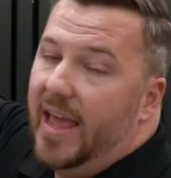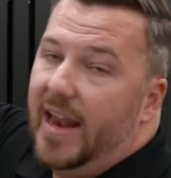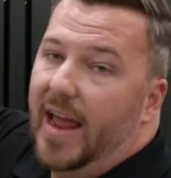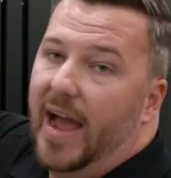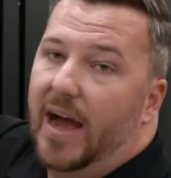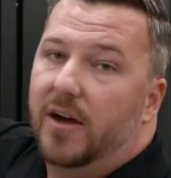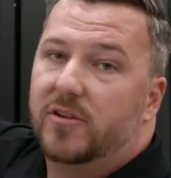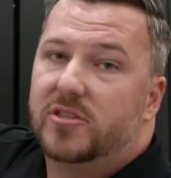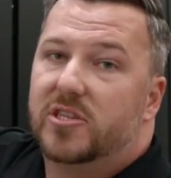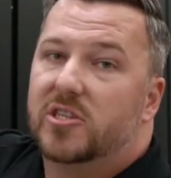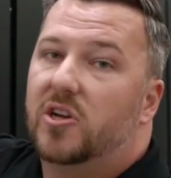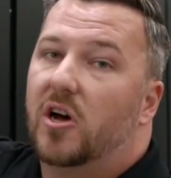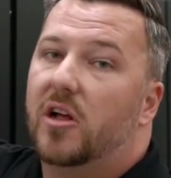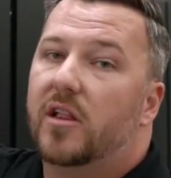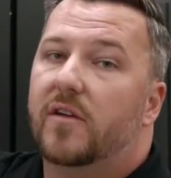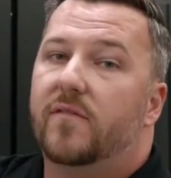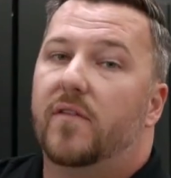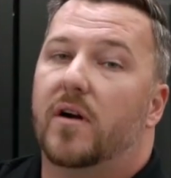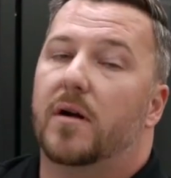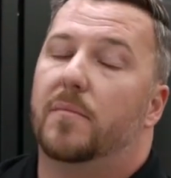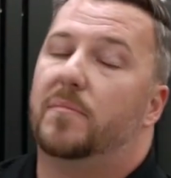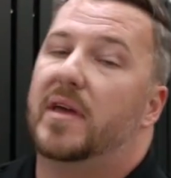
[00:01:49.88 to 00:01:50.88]
8 houses all
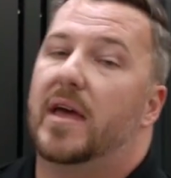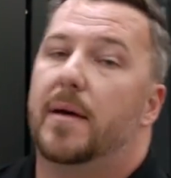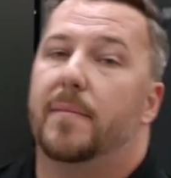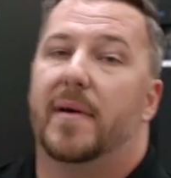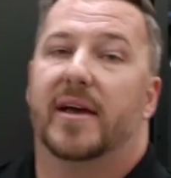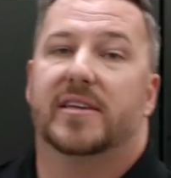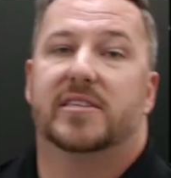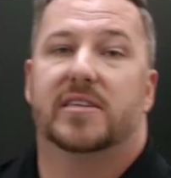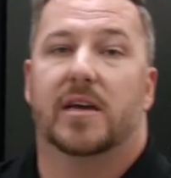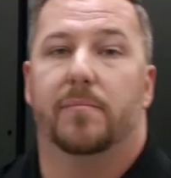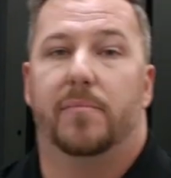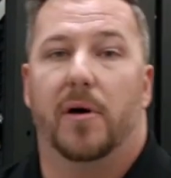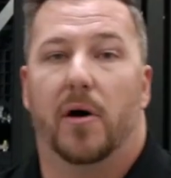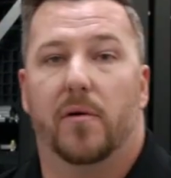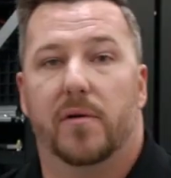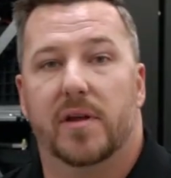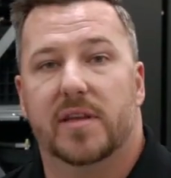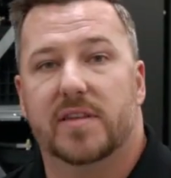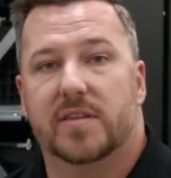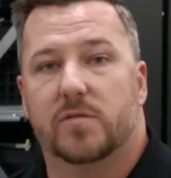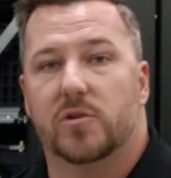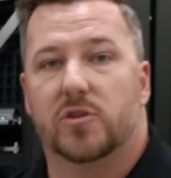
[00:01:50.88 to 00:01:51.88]
of our BMS
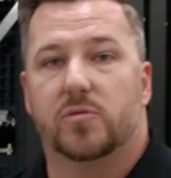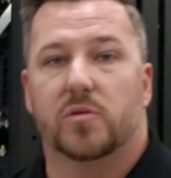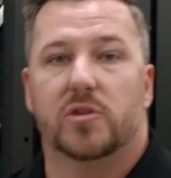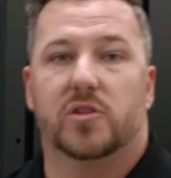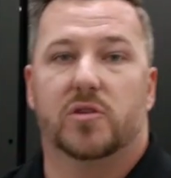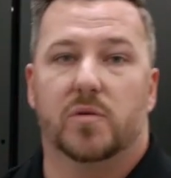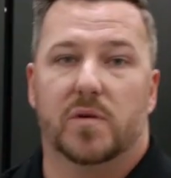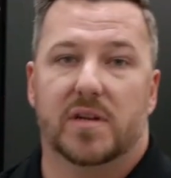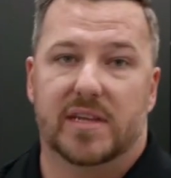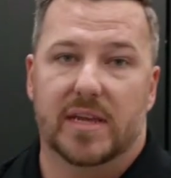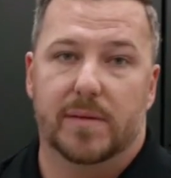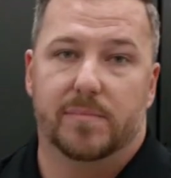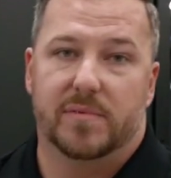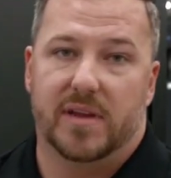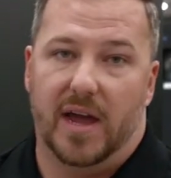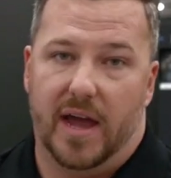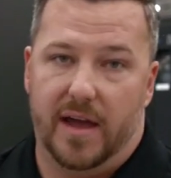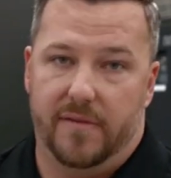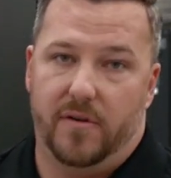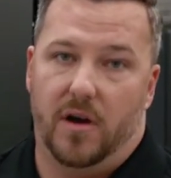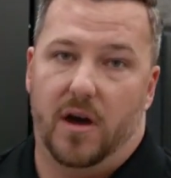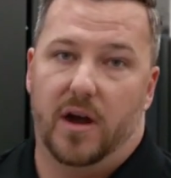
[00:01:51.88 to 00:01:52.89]
components, which we'll do a deep
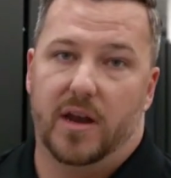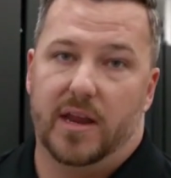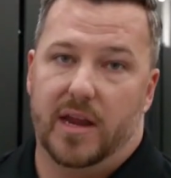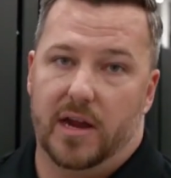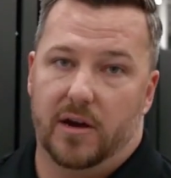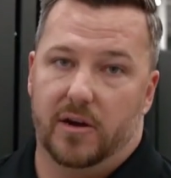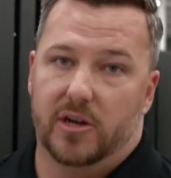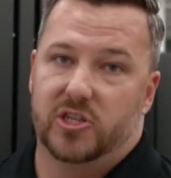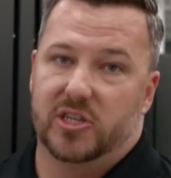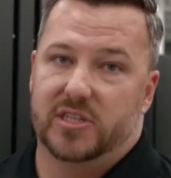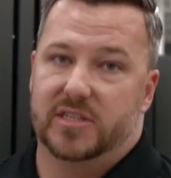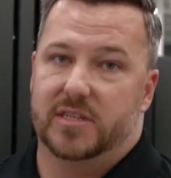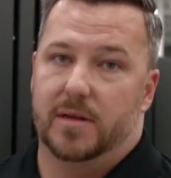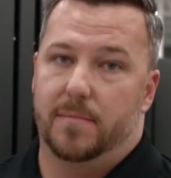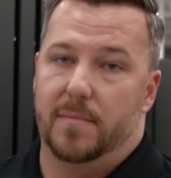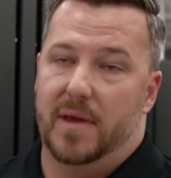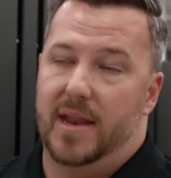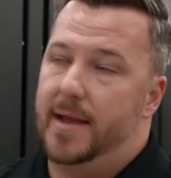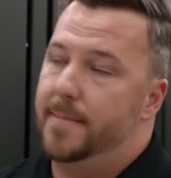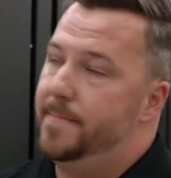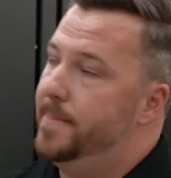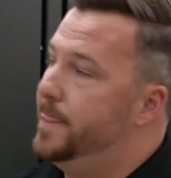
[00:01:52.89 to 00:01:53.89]
dive on here in just a
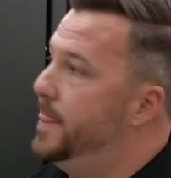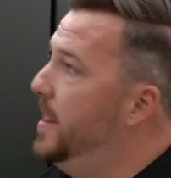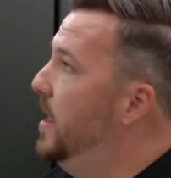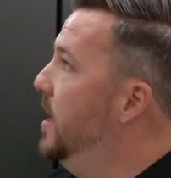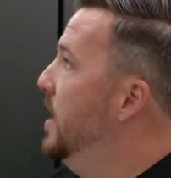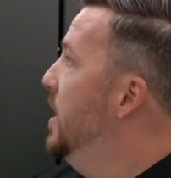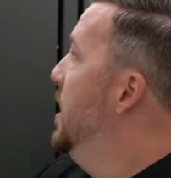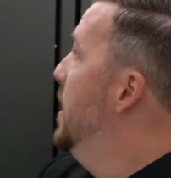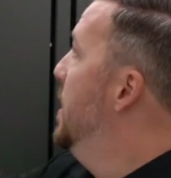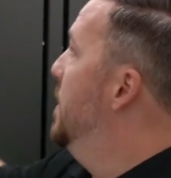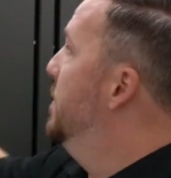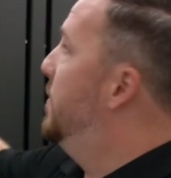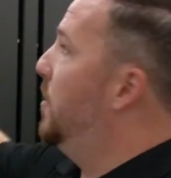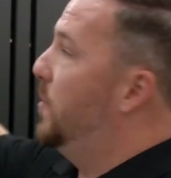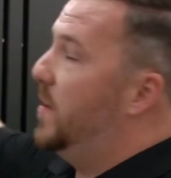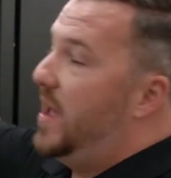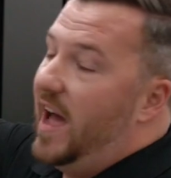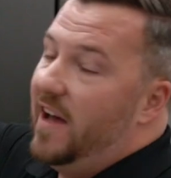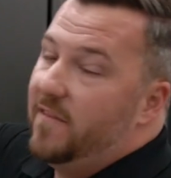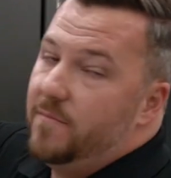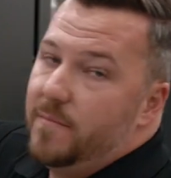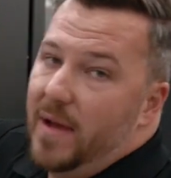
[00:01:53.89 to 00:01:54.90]
minute. But
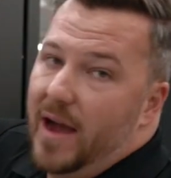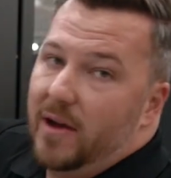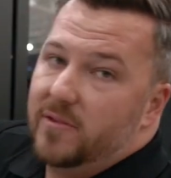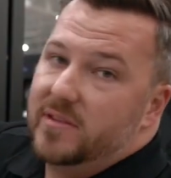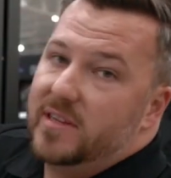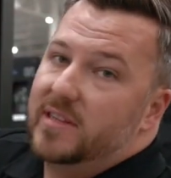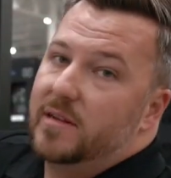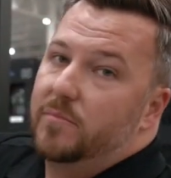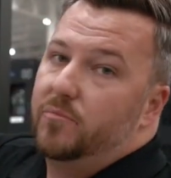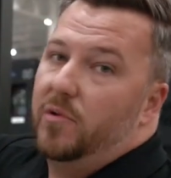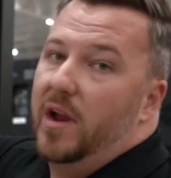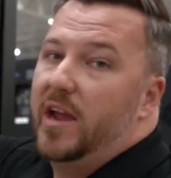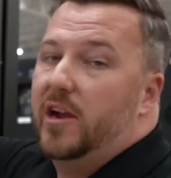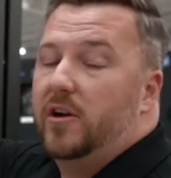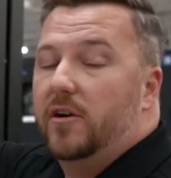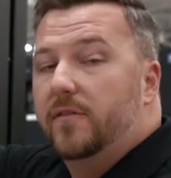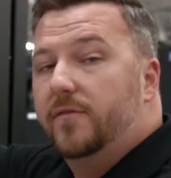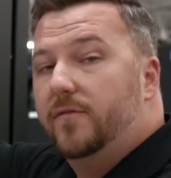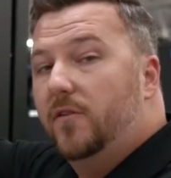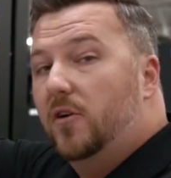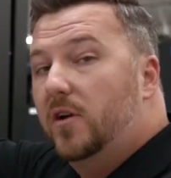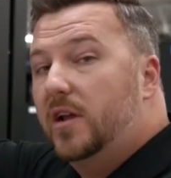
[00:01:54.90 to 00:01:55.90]
we have mounted the
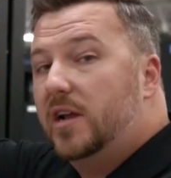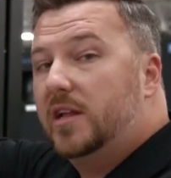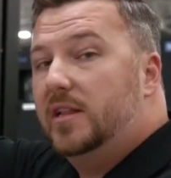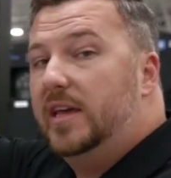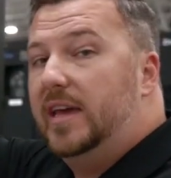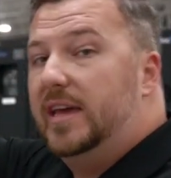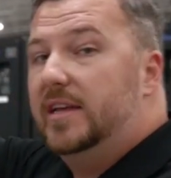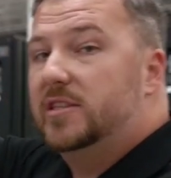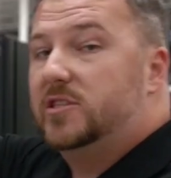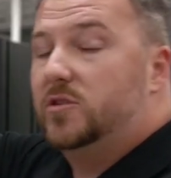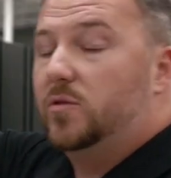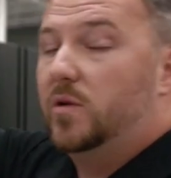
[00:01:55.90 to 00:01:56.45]
breaker vertically